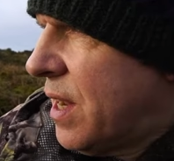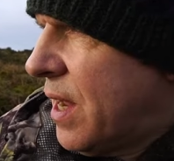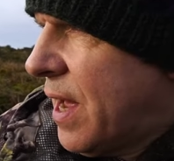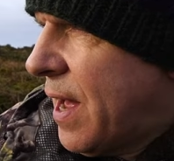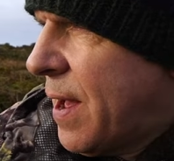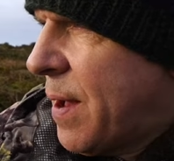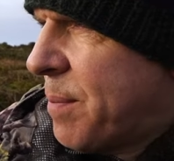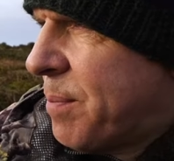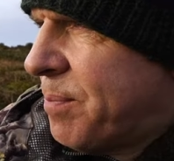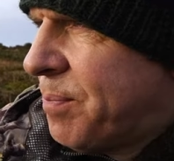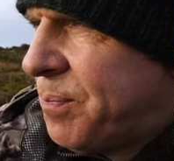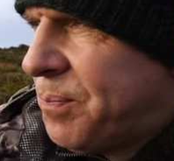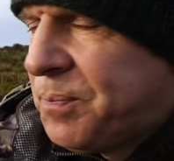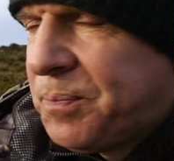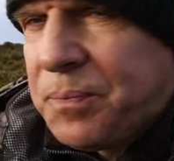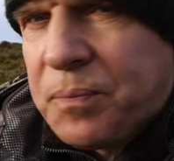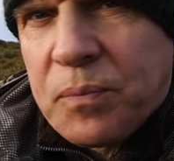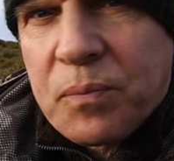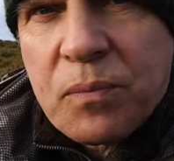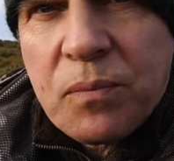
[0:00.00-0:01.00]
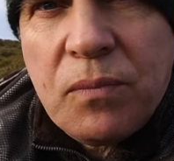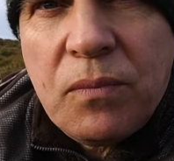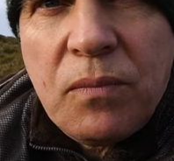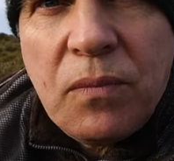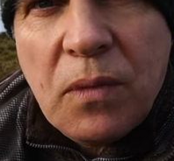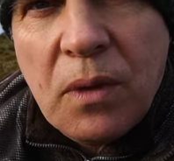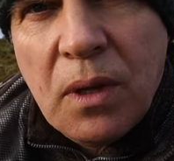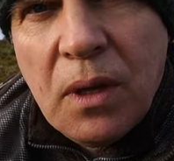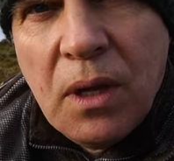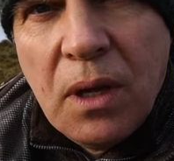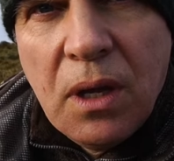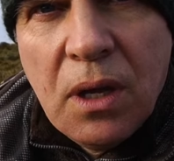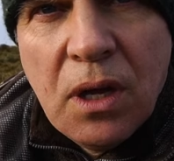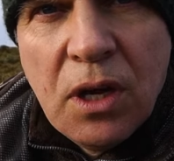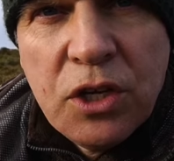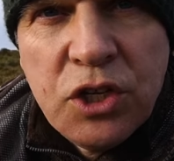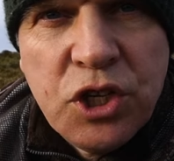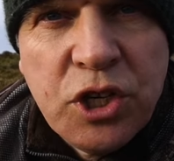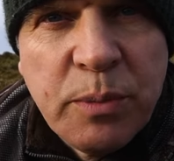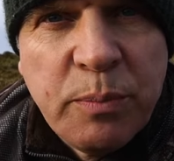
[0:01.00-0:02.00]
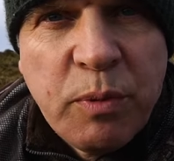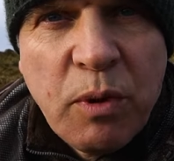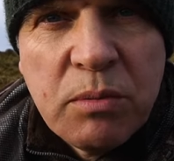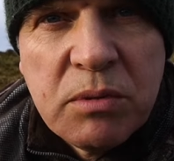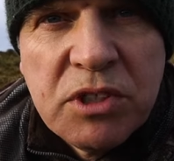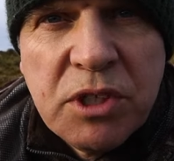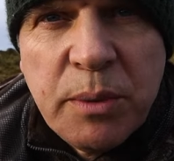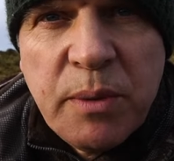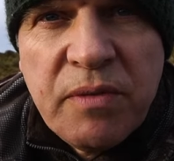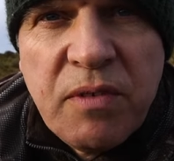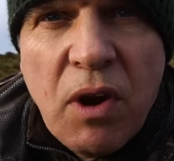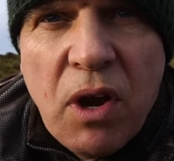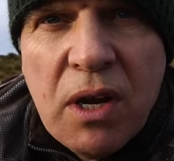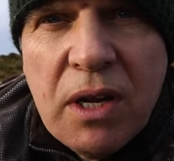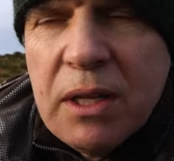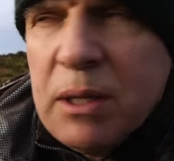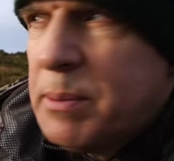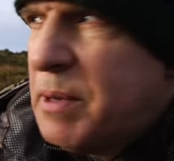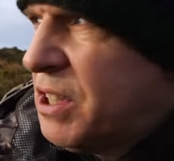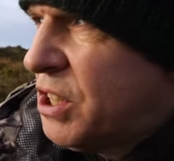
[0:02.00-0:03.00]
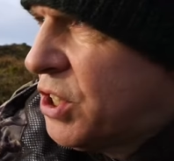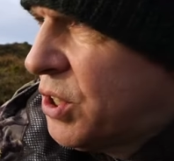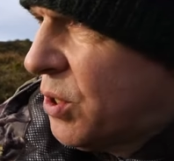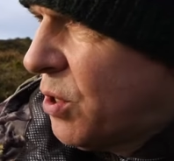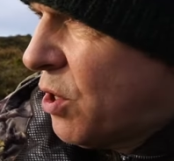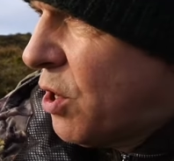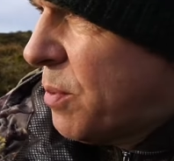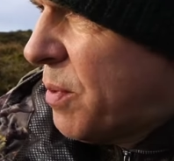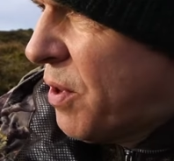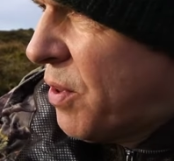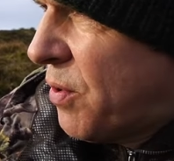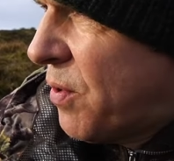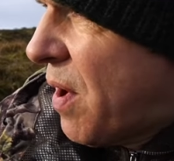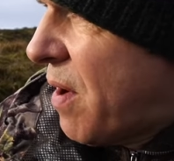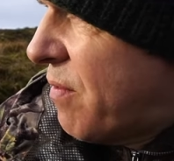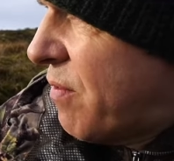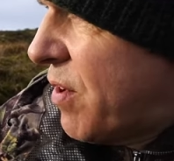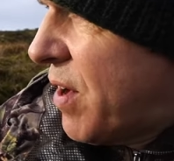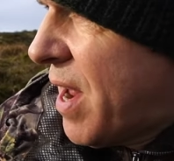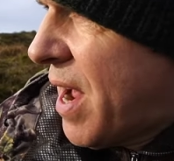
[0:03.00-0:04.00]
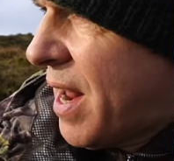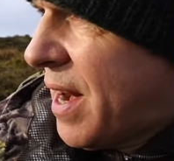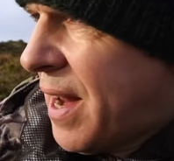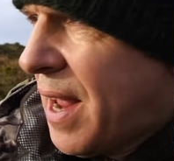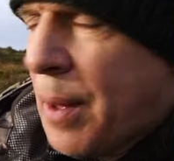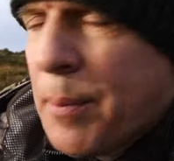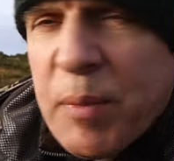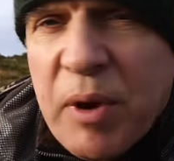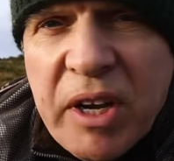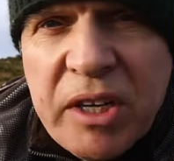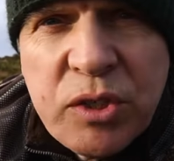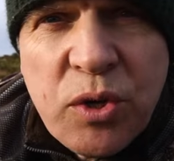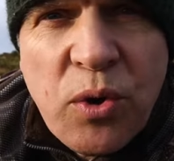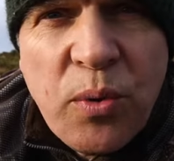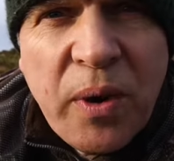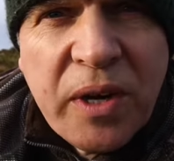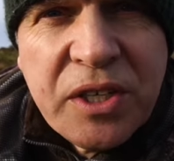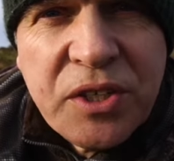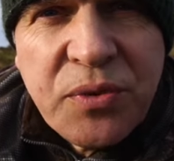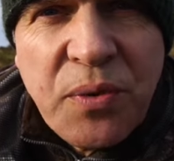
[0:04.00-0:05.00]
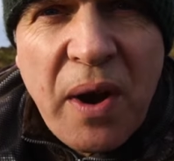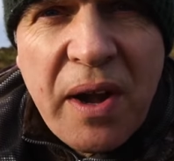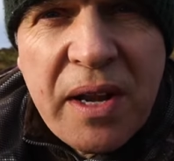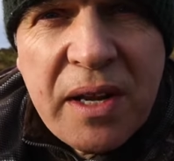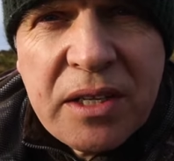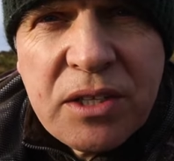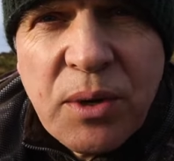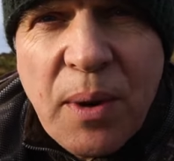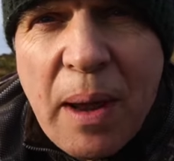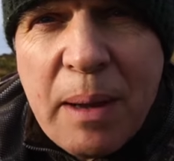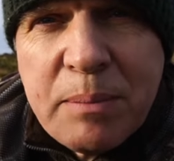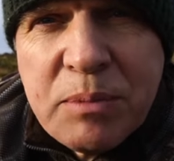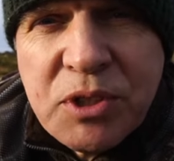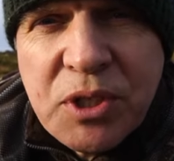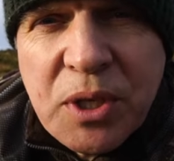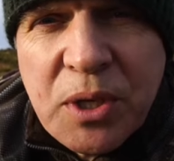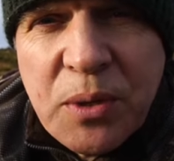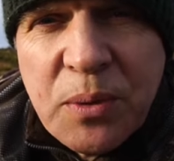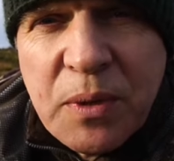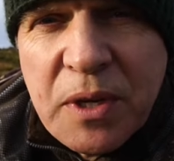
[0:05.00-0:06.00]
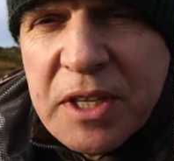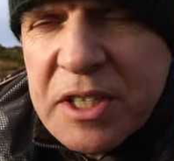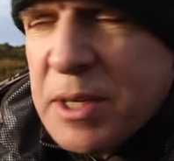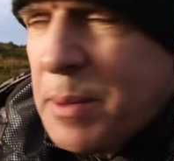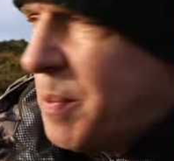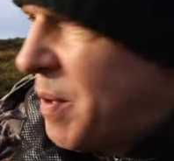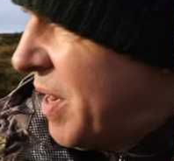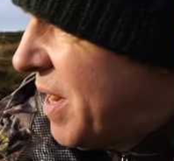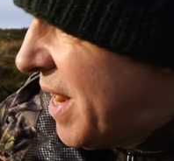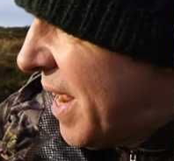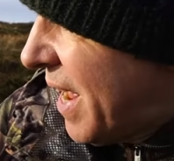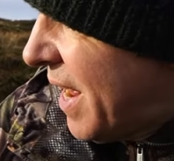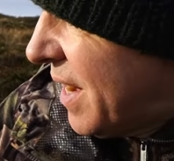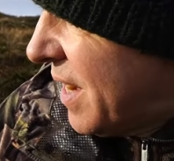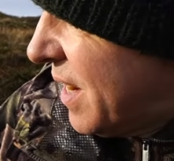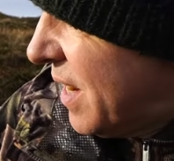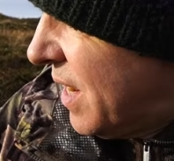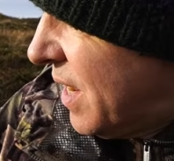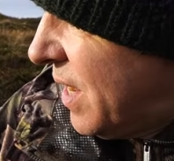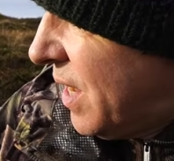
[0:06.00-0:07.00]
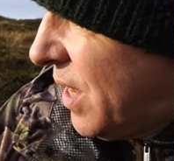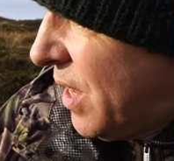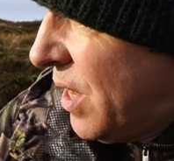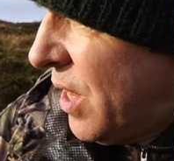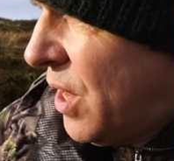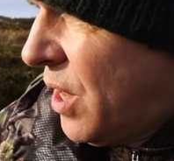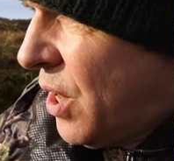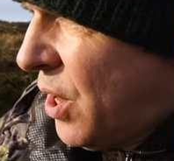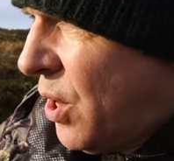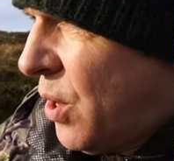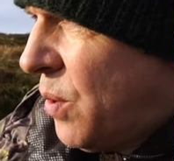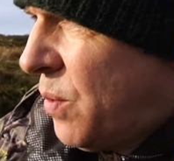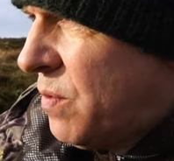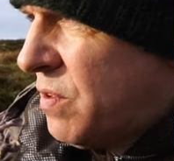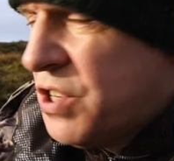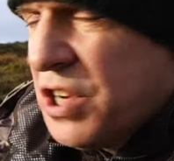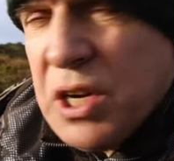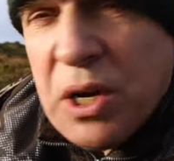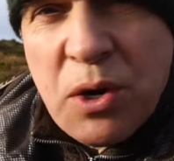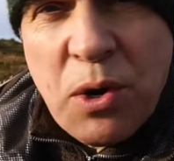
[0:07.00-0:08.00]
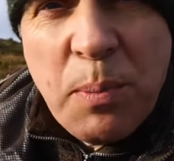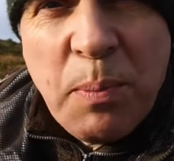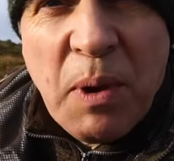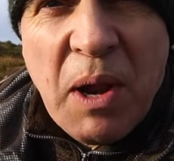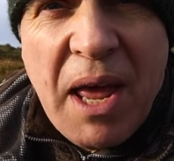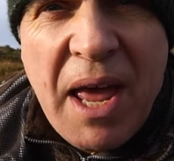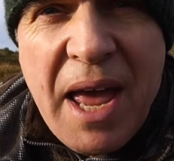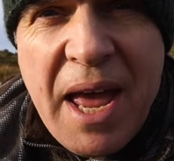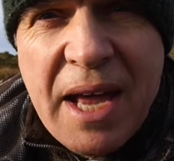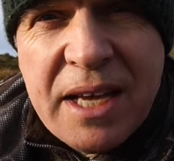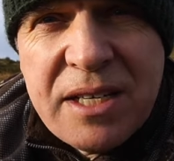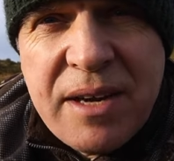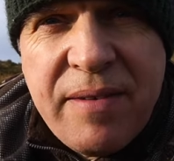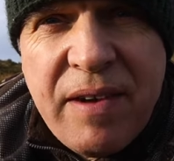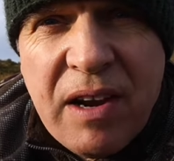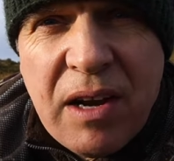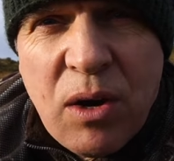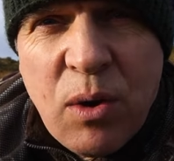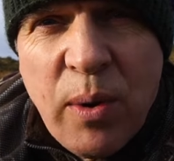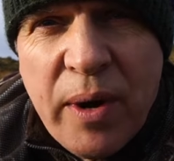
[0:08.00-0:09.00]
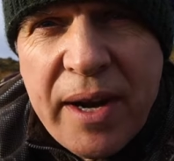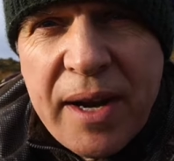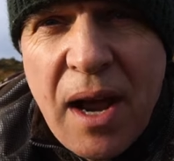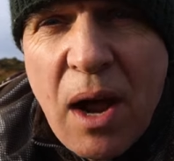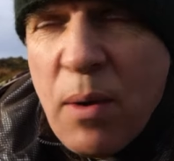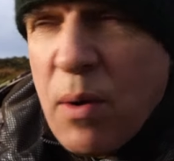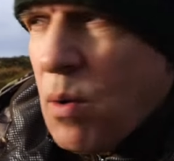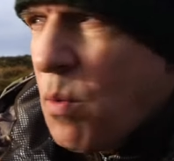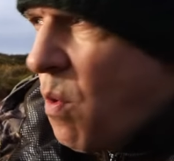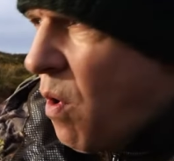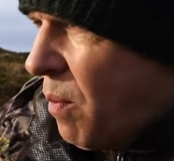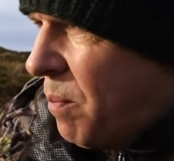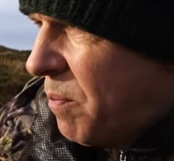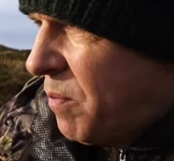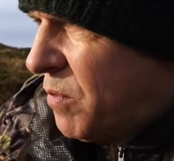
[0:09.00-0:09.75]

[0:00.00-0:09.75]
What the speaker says: As you can probably see, we've got a little bit of sun coming through every now and again, but it's always threatening to absolutely tip it down. I've seen a couple of hares. I've had a quick go at one.